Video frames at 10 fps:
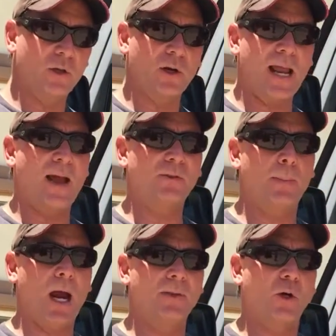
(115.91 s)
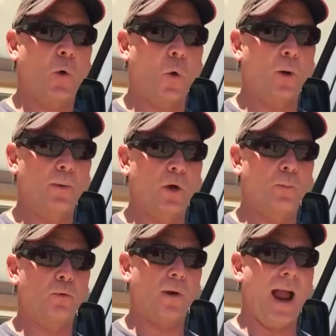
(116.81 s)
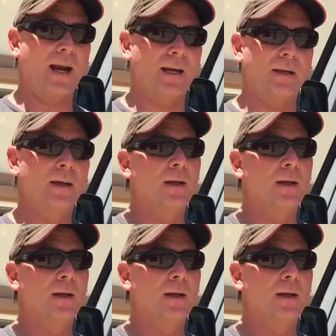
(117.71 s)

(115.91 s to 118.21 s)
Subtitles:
you're going to have to buy the Corbeau bracket.